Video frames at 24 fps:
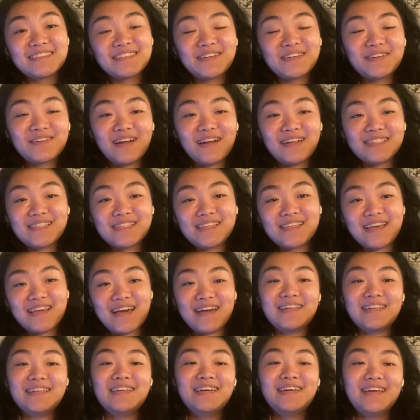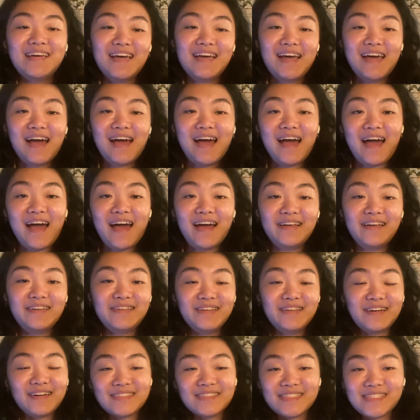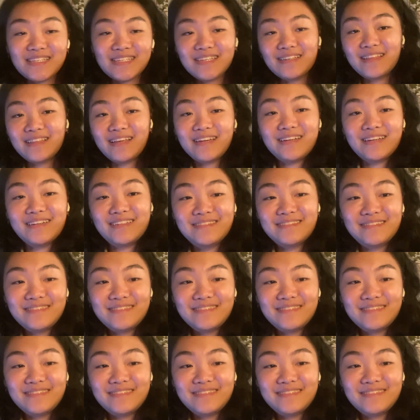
Congrats again, and I'll see you later.